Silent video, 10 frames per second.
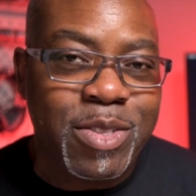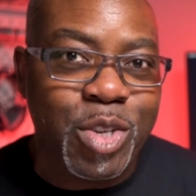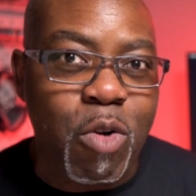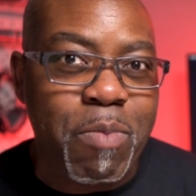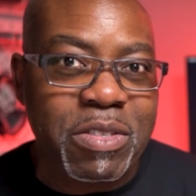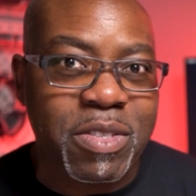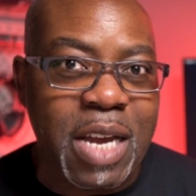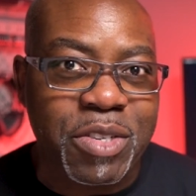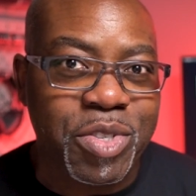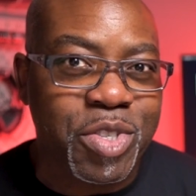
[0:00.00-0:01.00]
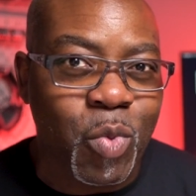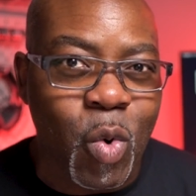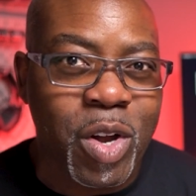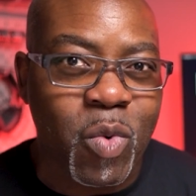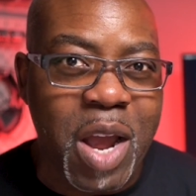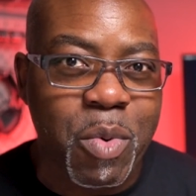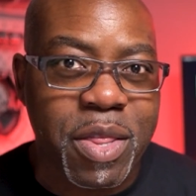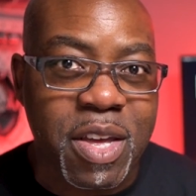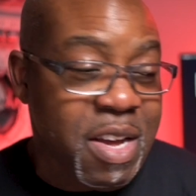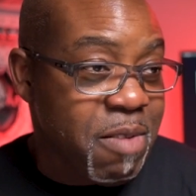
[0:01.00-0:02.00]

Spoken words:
to your presentation to walk away with?